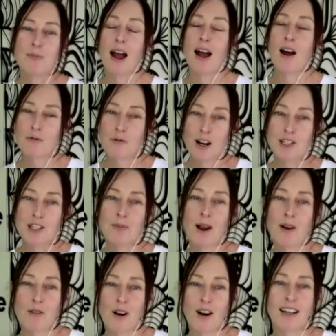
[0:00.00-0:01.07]
Resume
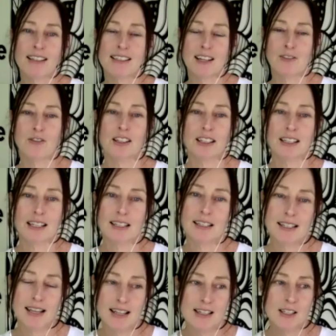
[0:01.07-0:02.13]
writing definitely
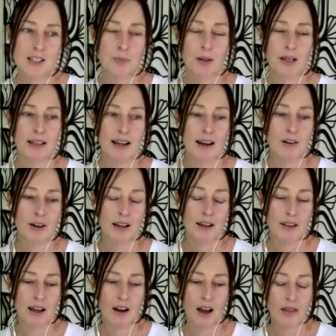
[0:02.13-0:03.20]
tends to be an area
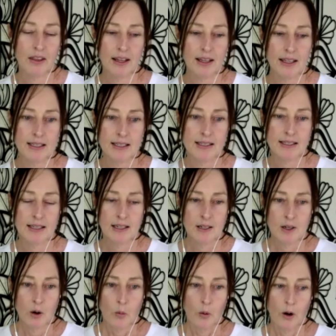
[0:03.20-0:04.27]
that I think is
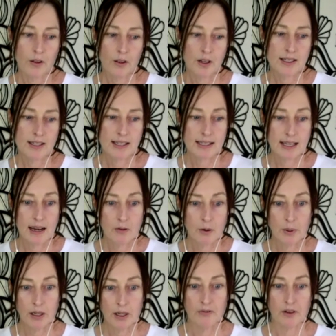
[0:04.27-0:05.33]
one of those things that
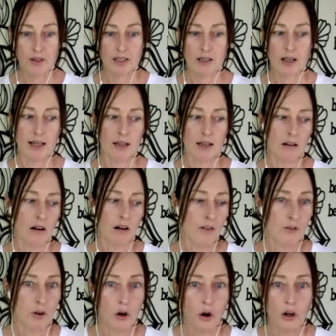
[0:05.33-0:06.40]
everybody feels like,
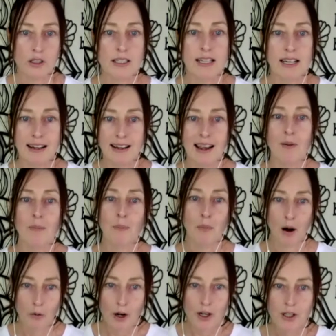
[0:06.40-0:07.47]
I've got to get my
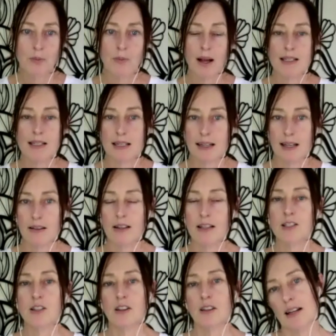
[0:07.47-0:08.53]
resume together.
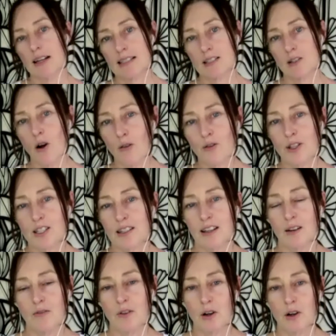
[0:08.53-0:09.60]
So that is obviously
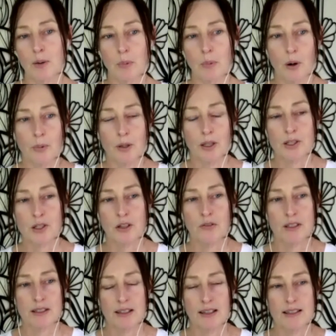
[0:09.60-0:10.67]
a very popular
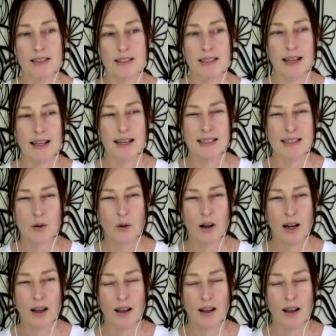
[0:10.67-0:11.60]
service. And as I say, it is quite